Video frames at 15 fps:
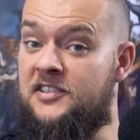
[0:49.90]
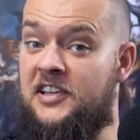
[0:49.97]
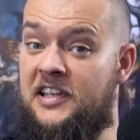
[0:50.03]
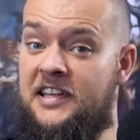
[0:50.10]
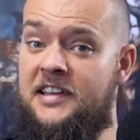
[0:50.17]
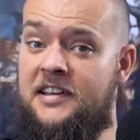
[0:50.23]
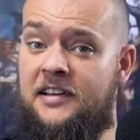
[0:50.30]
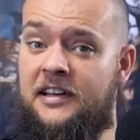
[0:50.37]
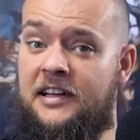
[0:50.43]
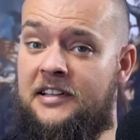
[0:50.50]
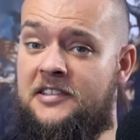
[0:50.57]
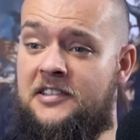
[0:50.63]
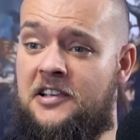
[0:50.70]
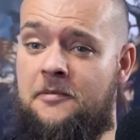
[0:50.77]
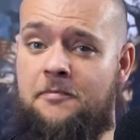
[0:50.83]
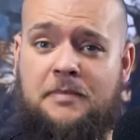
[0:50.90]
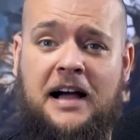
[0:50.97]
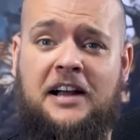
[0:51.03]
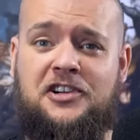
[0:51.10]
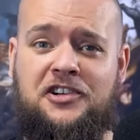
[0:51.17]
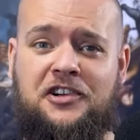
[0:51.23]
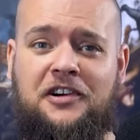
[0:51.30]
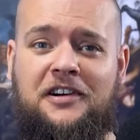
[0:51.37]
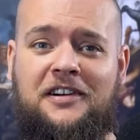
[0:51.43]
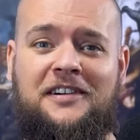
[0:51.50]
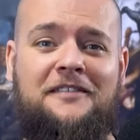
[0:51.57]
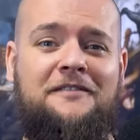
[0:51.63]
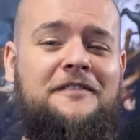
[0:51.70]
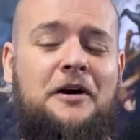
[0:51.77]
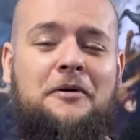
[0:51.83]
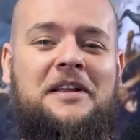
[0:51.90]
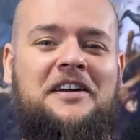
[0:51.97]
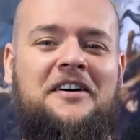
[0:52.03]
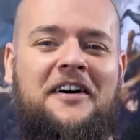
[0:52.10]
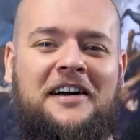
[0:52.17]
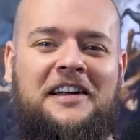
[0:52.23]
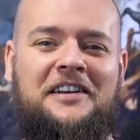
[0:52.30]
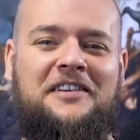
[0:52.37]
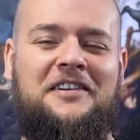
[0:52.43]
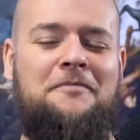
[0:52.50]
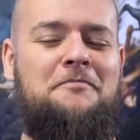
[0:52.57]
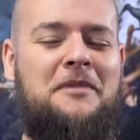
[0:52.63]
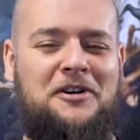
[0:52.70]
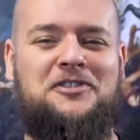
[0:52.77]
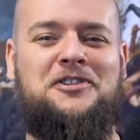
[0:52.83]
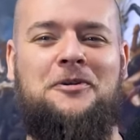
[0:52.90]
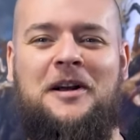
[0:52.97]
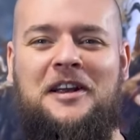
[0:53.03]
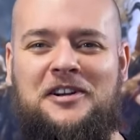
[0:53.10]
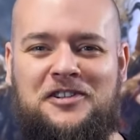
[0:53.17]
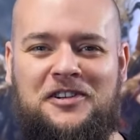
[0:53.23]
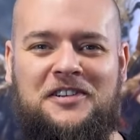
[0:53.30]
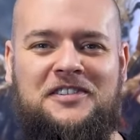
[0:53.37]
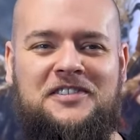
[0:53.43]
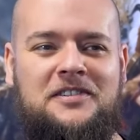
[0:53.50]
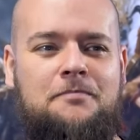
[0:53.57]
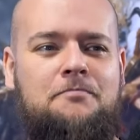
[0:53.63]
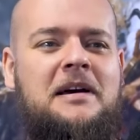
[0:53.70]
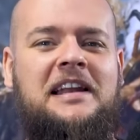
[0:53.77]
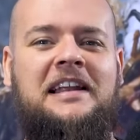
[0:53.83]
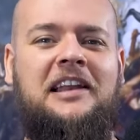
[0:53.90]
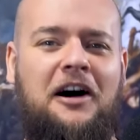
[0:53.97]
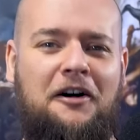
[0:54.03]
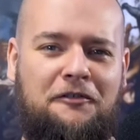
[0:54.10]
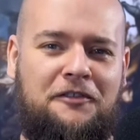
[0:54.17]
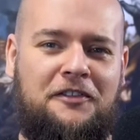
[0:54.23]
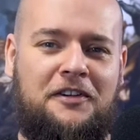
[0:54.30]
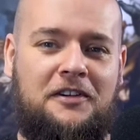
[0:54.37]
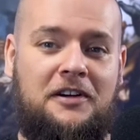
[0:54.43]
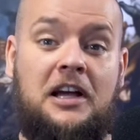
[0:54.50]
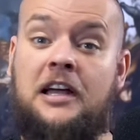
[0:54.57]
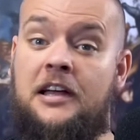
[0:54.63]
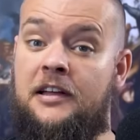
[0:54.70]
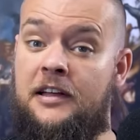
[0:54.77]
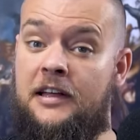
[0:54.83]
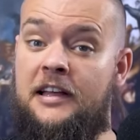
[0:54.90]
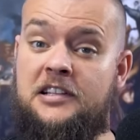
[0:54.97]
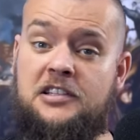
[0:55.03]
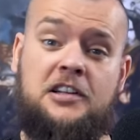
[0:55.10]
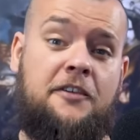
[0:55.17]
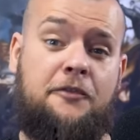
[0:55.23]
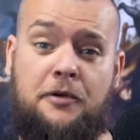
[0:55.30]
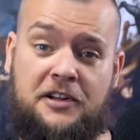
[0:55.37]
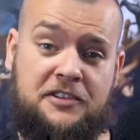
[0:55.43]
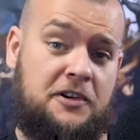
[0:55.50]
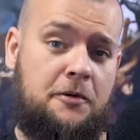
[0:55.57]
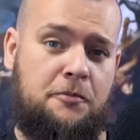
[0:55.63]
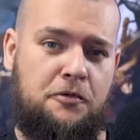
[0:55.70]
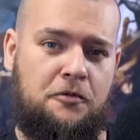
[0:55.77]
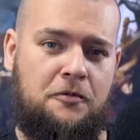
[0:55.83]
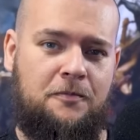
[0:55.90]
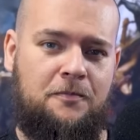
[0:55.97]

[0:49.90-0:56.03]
See? It's compassionate. Very kind. Much gracious. Many love. Here's another example.